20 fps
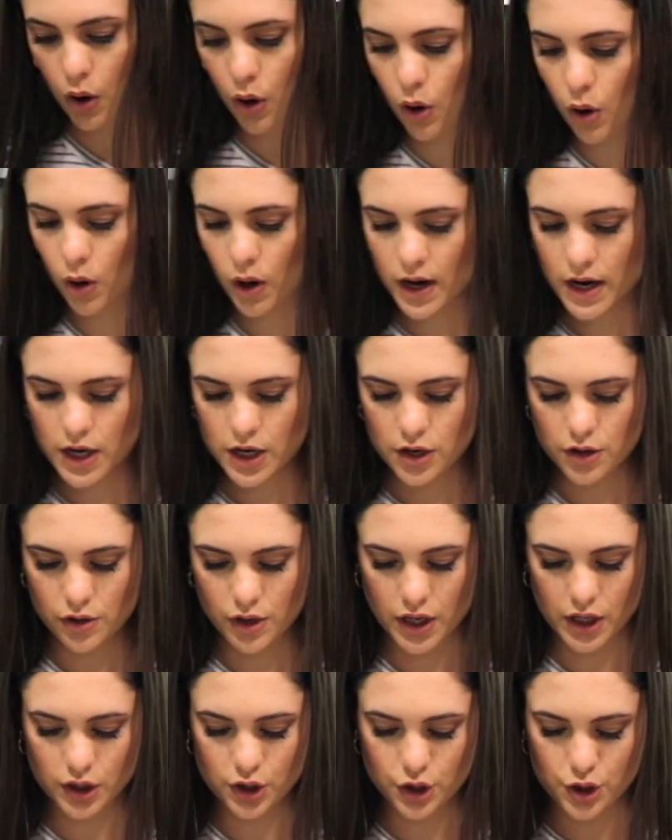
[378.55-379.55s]
Or you
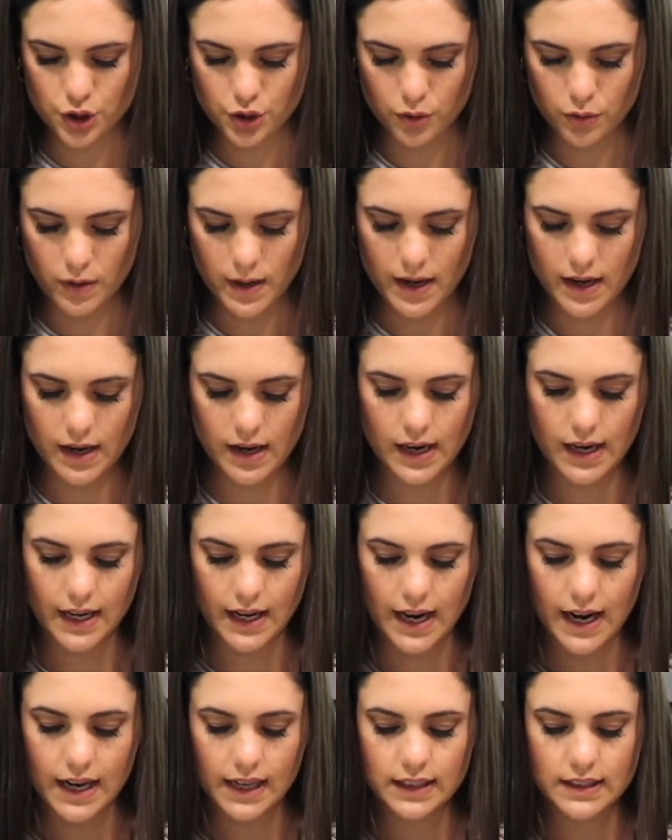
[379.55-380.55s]
can do it
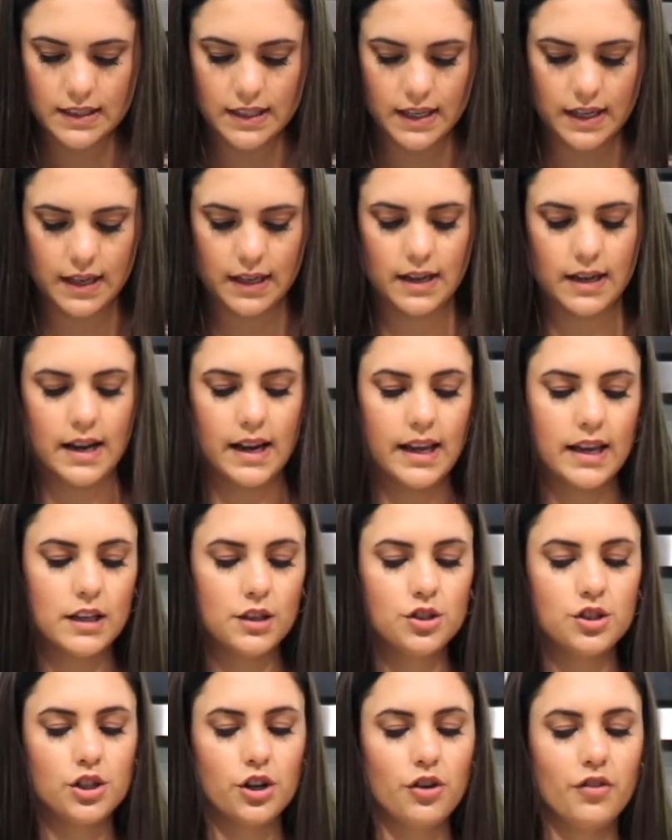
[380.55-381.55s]
like I did, and I
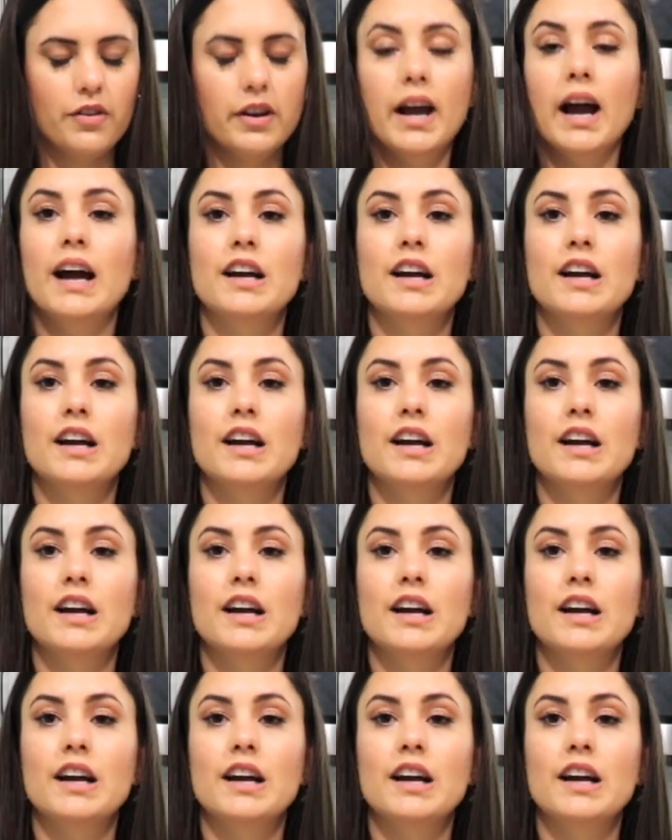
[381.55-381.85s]
can serve it.